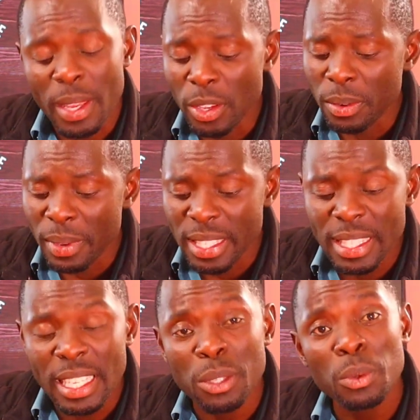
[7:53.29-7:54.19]
When you're
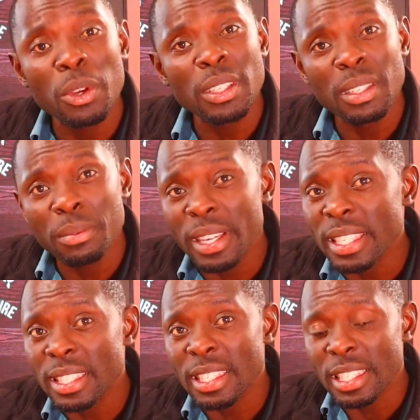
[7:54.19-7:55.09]
investing, do not
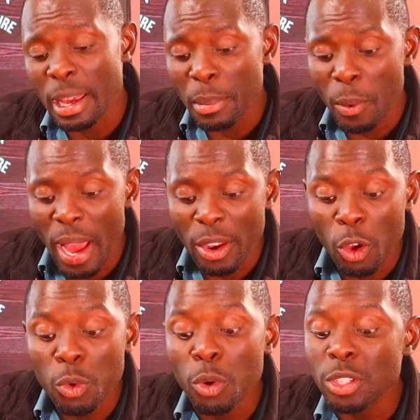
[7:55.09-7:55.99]
invest, number
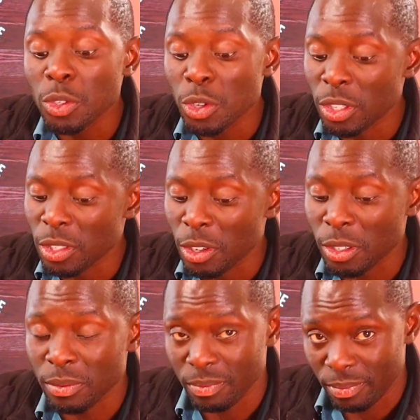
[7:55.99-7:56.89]
1, on what you don't know.